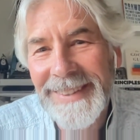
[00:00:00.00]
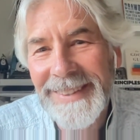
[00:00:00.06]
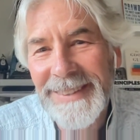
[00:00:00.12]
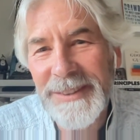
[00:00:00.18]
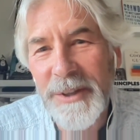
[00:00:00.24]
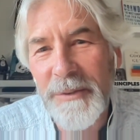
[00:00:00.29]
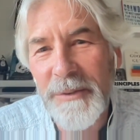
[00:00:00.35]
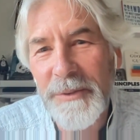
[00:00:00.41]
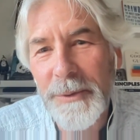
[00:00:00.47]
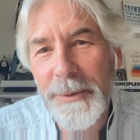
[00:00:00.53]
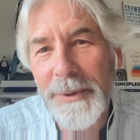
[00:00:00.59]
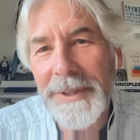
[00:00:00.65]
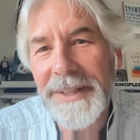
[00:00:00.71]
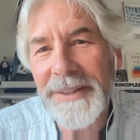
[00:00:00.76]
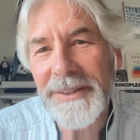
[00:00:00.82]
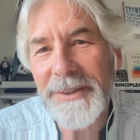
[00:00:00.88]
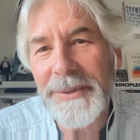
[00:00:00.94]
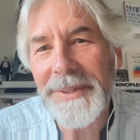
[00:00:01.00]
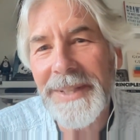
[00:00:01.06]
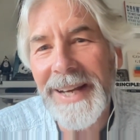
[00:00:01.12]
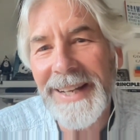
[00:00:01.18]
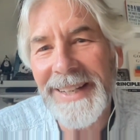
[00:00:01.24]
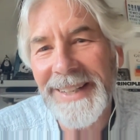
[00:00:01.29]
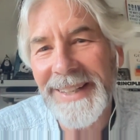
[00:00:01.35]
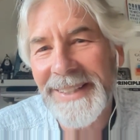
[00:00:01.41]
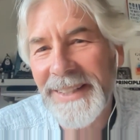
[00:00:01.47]
So if you were going to do
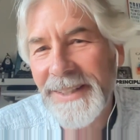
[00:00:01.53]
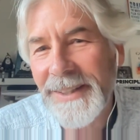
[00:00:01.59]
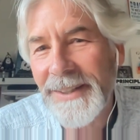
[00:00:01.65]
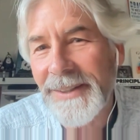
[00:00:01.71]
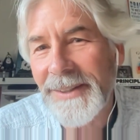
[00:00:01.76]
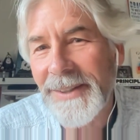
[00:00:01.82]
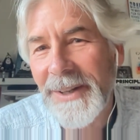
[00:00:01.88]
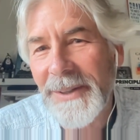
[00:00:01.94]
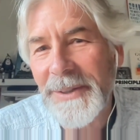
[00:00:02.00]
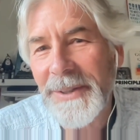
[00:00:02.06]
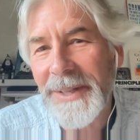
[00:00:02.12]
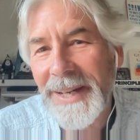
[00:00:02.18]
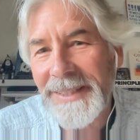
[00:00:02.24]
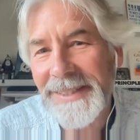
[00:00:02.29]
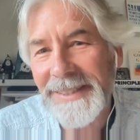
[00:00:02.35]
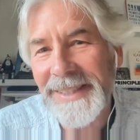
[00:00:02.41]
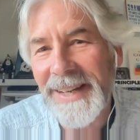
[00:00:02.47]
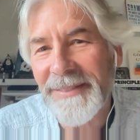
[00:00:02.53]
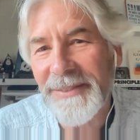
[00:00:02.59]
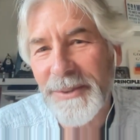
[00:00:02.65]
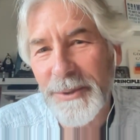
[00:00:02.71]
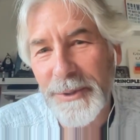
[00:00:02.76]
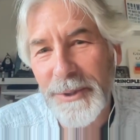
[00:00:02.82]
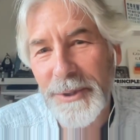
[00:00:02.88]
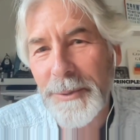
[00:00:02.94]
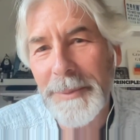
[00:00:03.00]
that in a year, all you'd actually have to
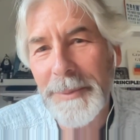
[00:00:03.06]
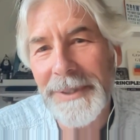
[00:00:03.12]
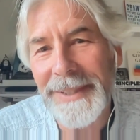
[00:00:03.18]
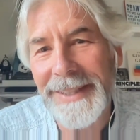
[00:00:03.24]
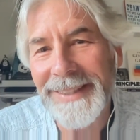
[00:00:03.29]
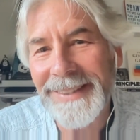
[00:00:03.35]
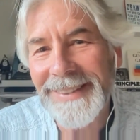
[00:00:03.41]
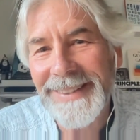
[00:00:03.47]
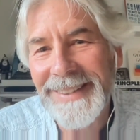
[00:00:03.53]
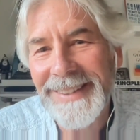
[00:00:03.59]
accumulate